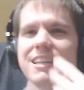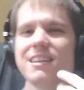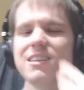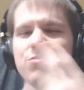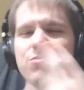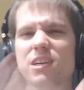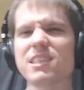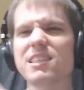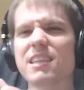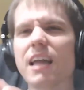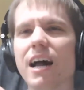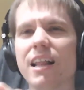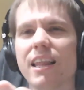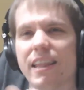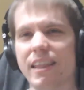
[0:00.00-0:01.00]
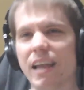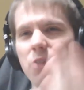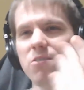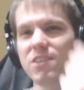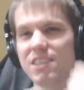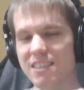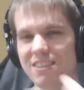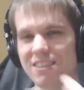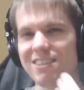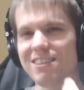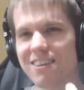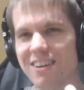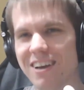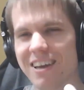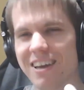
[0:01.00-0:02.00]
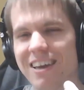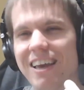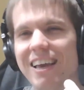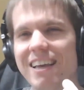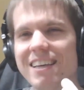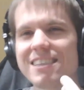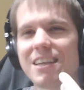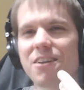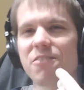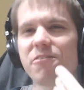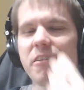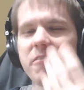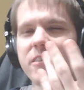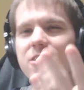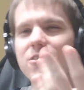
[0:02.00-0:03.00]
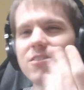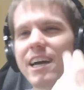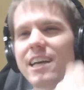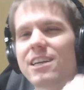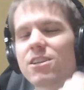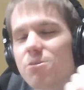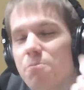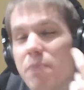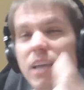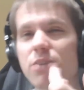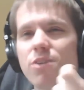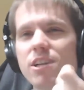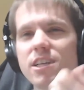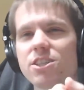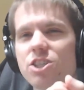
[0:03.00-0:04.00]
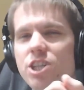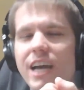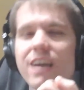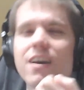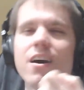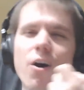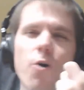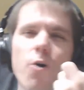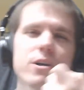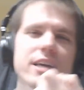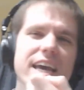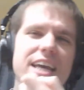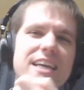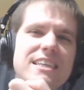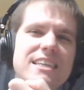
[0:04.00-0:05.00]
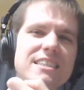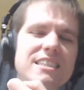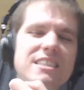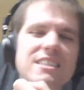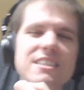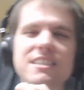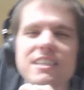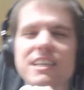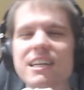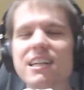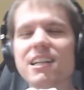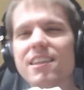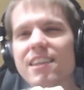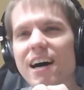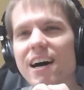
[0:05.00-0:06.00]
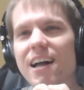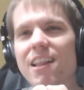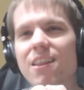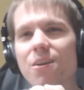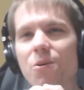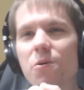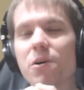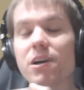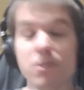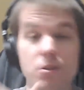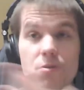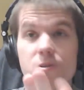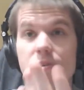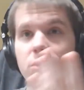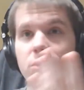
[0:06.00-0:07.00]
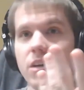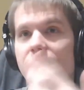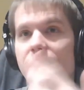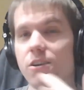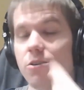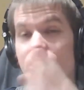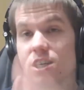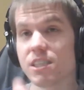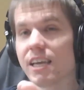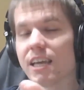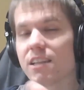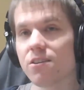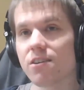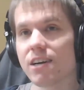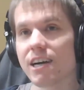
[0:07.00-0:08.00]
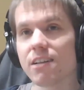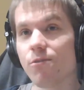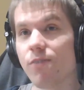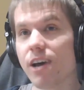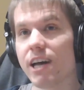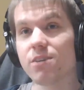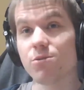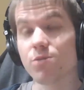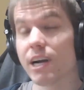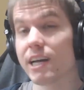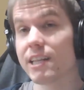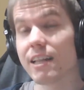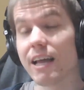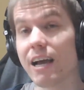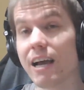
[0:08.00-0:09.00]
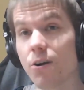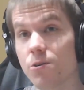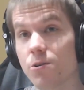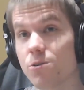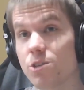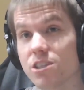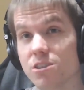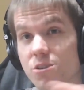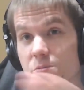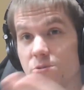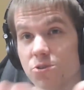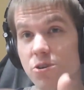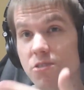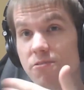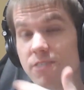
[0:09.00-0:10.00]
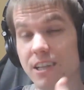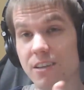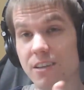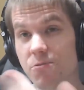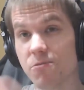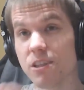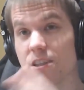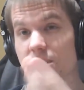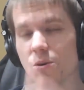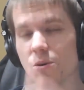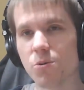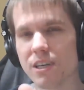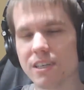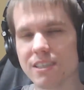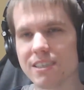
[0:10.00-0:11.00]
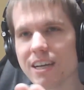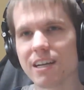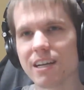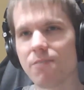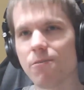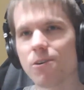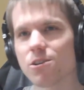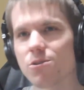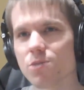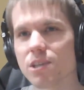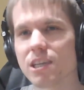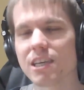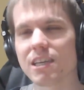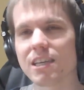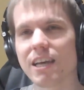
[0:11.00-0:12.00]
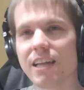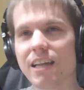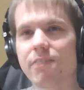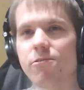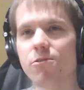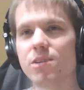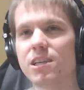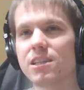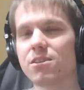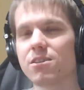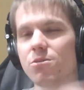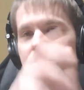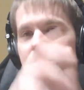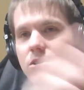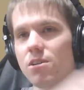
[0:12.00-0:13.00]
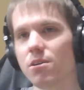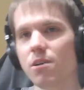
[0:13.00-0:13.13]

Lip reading: this thing is null and now it isn't, instead of having to like manually check, okay, is it still null, or no, you just get the right value right now, you just observe it and you will know exactly what you need. And if you need to